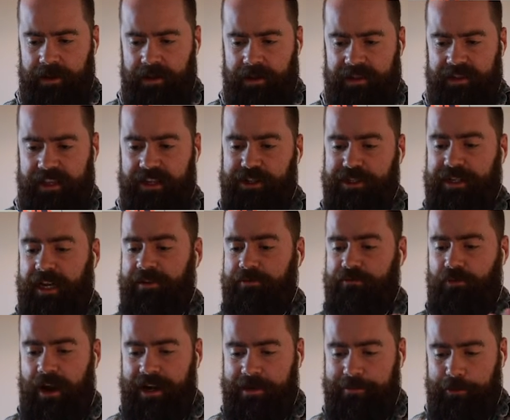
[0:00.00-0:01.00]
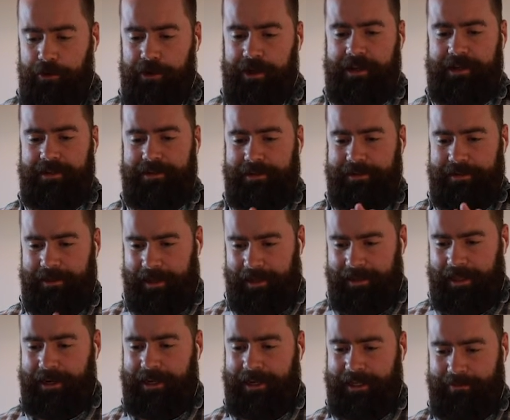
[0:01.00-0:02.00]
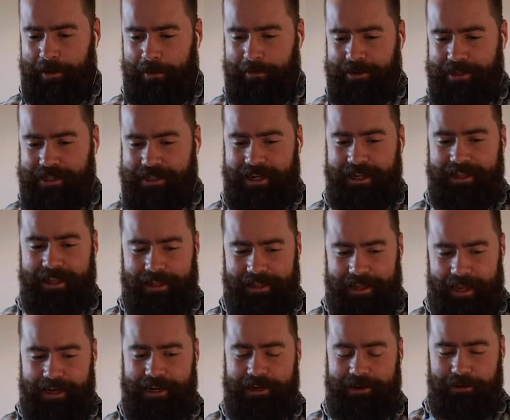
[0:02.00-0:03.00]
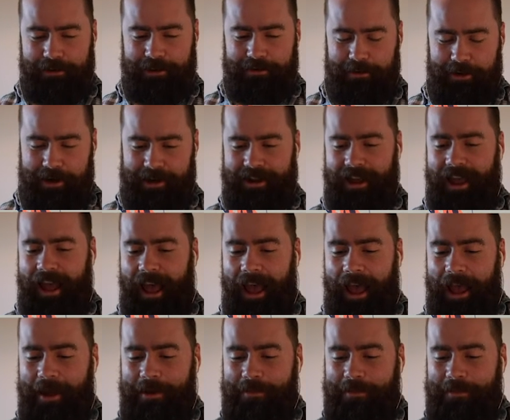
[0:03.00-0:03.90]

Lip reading: they just kind of write a book and then it gets published and that they did all the work.